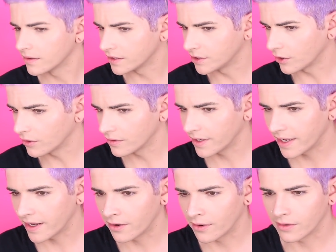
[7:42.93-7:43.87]
The darker the
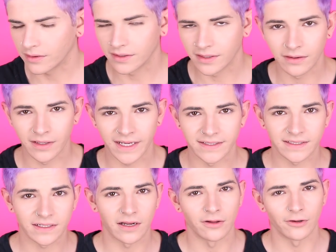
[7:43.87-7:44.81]
hair, the
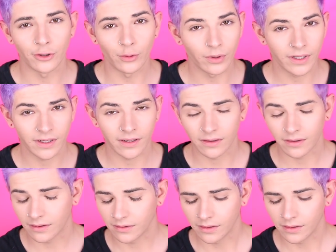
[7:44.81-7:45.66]
less color you will get.